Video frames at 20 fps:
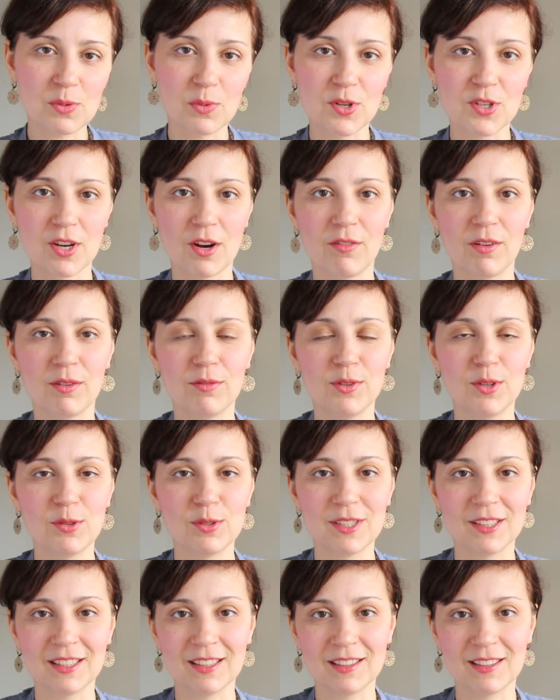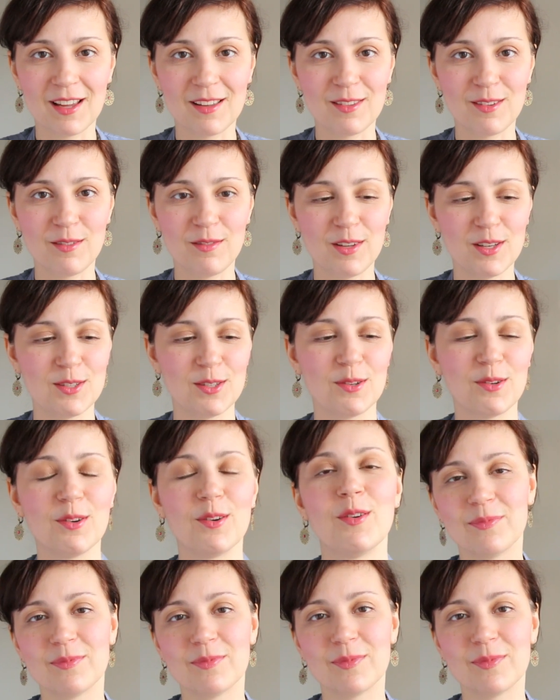which I reviewed in another video.